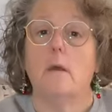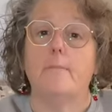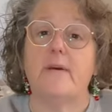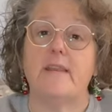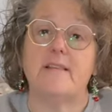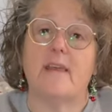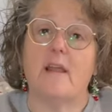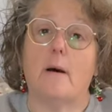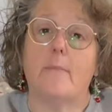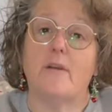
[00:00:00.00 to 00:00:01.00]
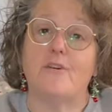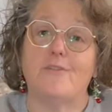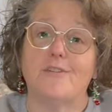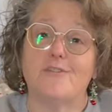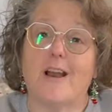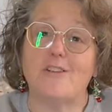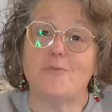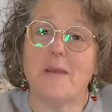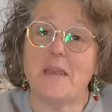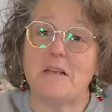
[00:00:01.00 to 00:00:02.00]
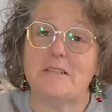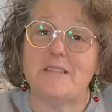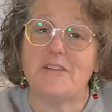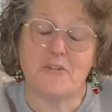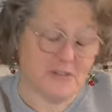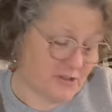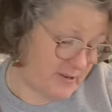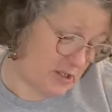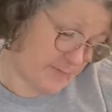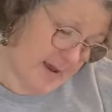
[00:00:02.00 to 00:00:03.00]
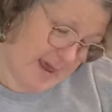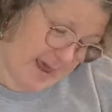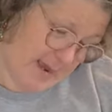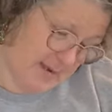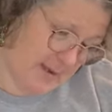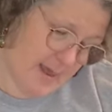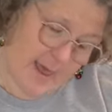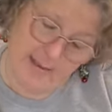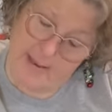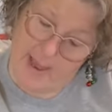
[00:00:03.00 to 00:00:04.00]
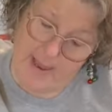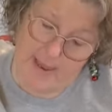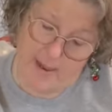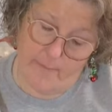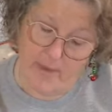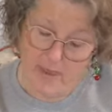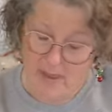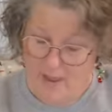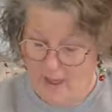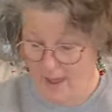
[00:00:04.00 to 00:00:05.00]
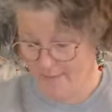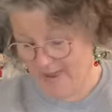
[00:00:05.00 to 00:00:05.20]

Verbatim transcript: But he said, Alma, you're going to scratch me. You're going to screech my head. Yes, I am. Um,